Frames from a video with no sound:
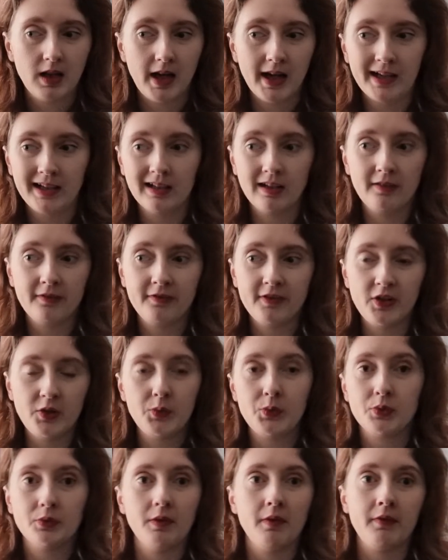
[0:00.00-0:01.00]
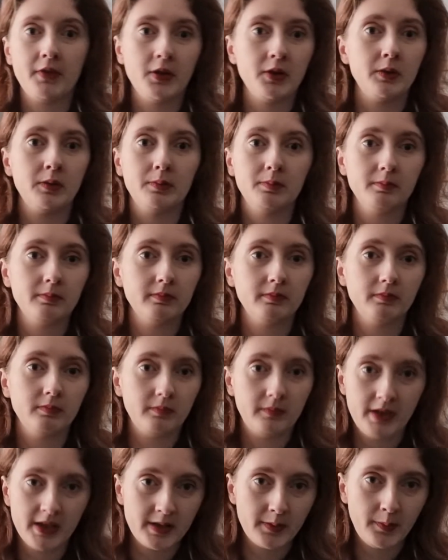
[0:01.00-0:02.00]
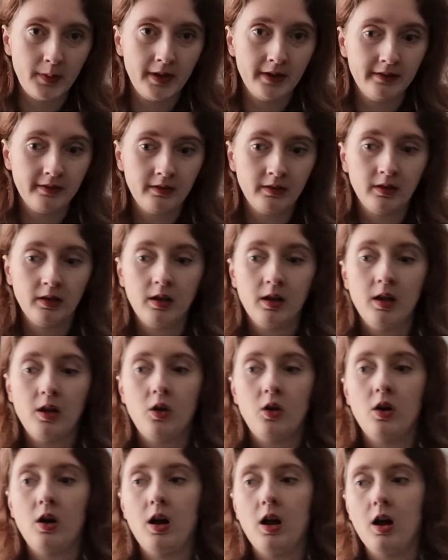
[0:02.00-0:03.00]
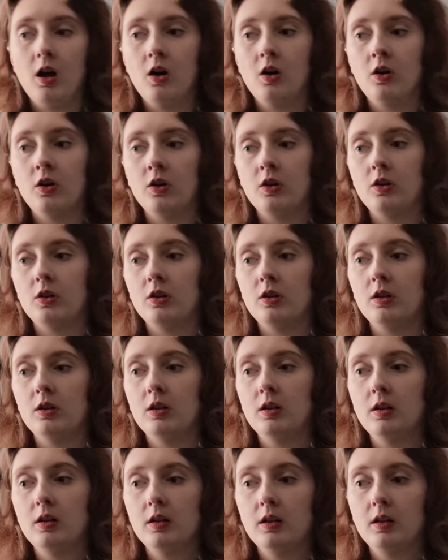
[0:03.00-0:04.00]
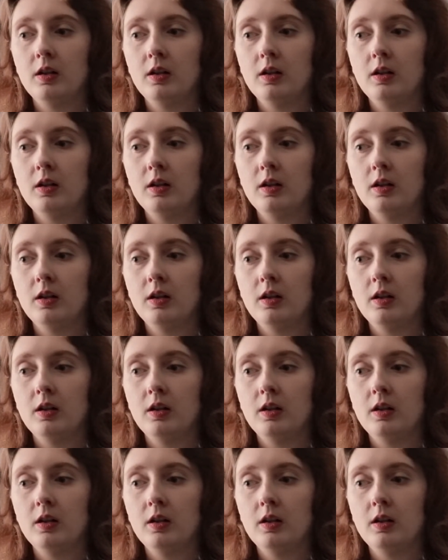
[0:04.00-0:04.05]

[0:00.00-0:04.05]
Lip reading: I'd love for you to review this one, or